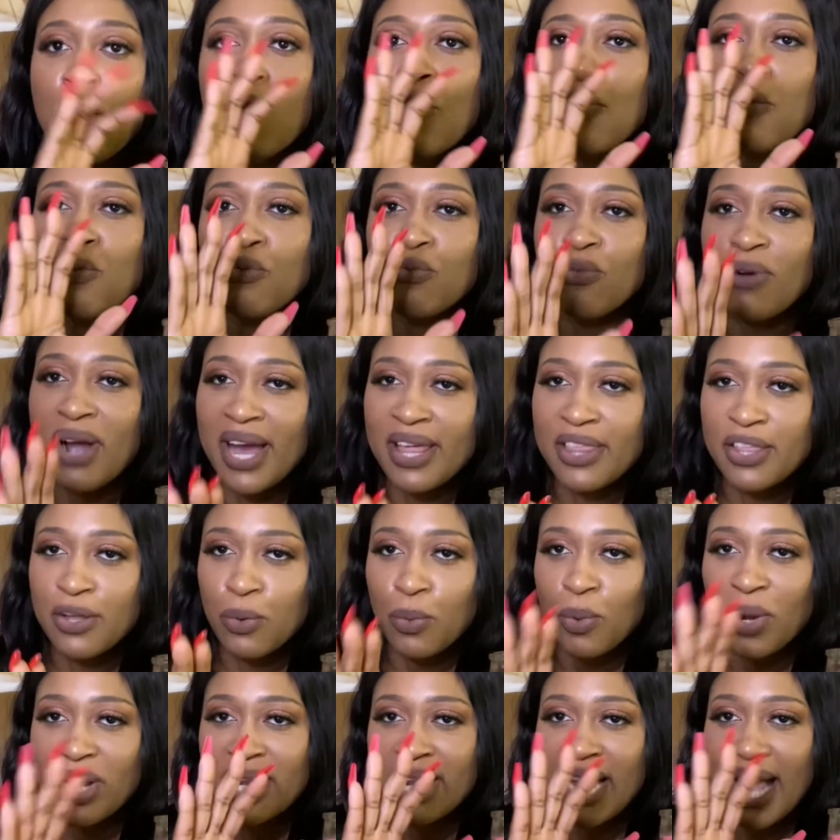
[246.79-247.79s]
Rather,
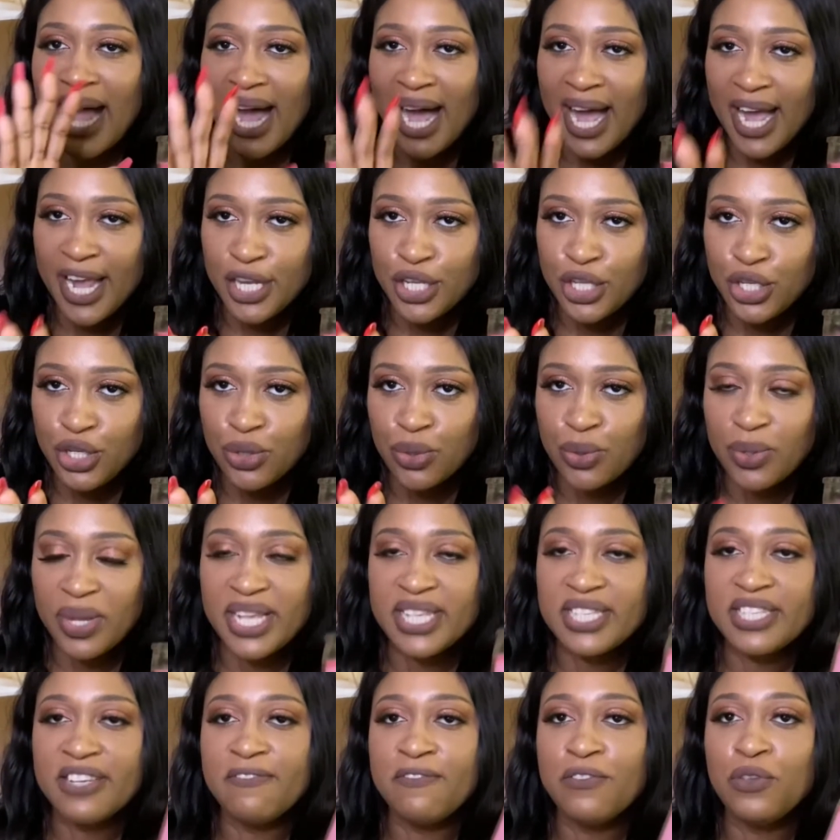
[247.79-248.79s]
what I do
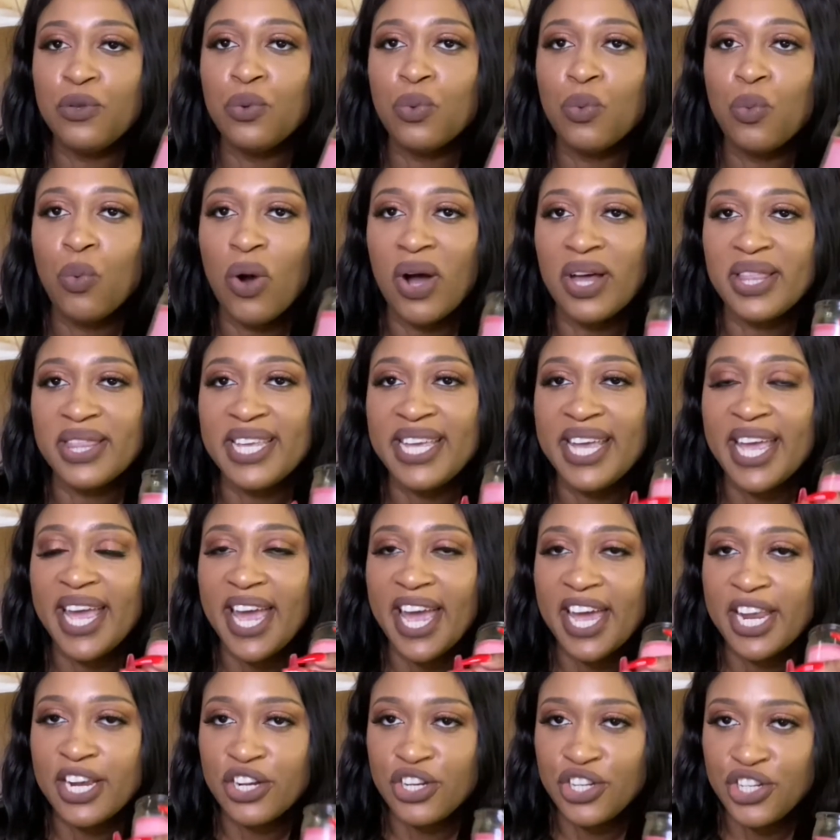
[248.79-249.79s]
is, if you want the
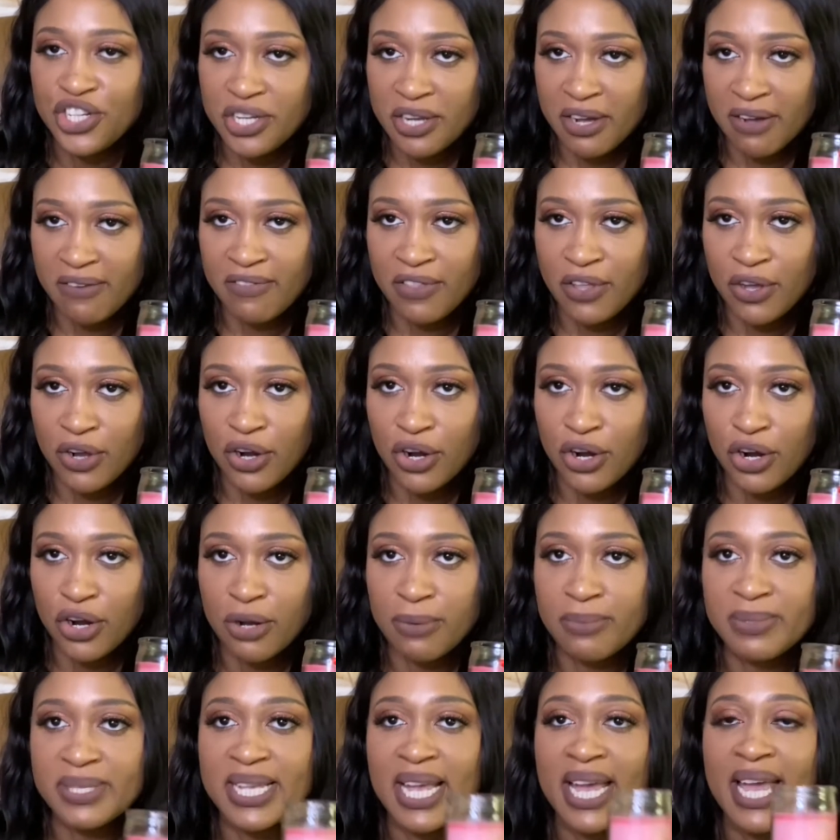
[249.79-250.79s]
energy of the
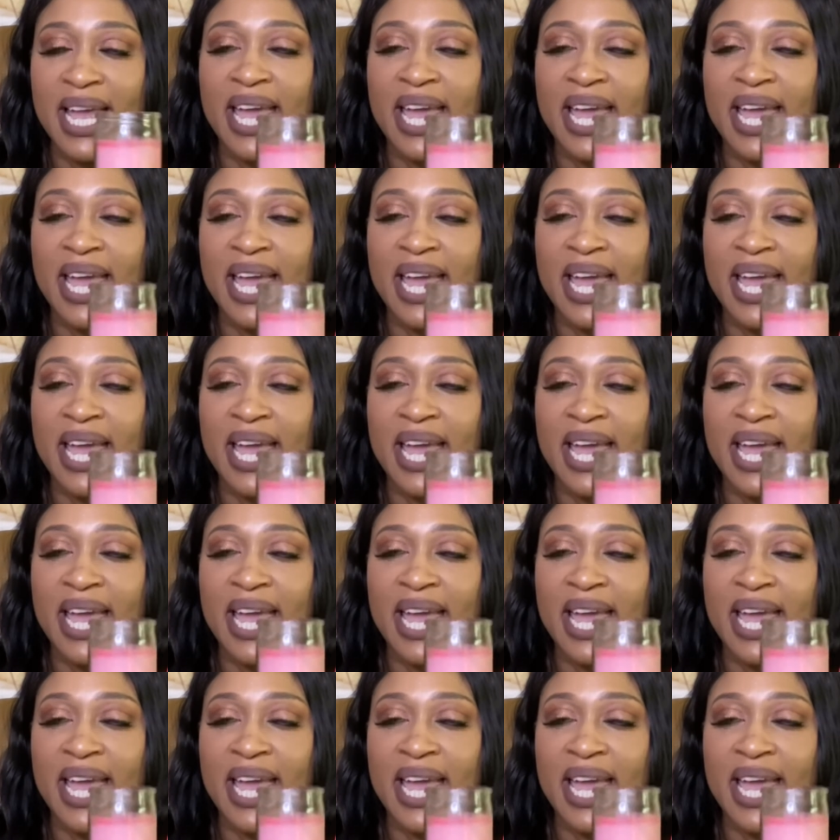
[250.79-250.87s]
herbs,